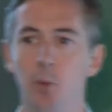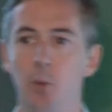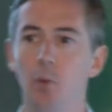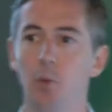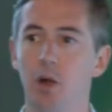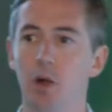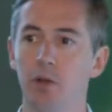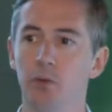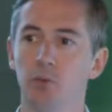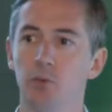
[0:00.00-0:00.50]
we
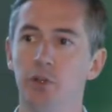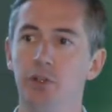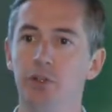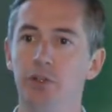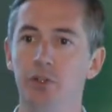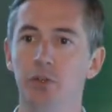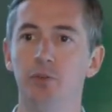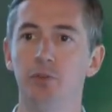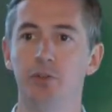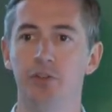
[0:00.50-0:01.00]
want to
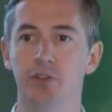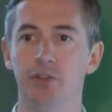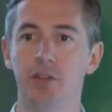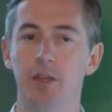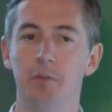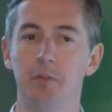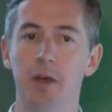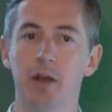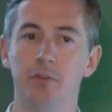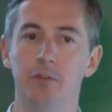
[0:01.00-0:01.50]
reduce
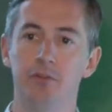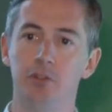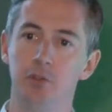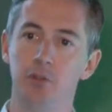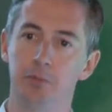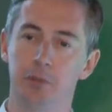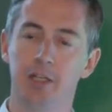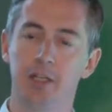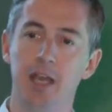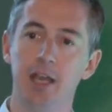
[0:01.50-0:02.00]
the amount of
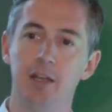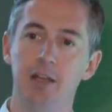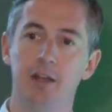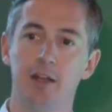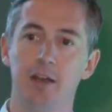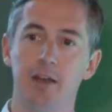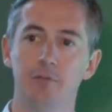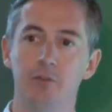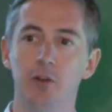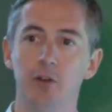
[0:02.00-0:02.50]

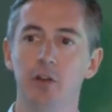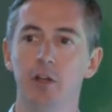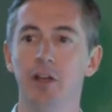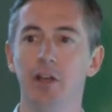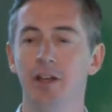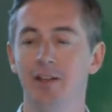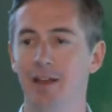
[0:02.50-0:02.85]
duplicated effort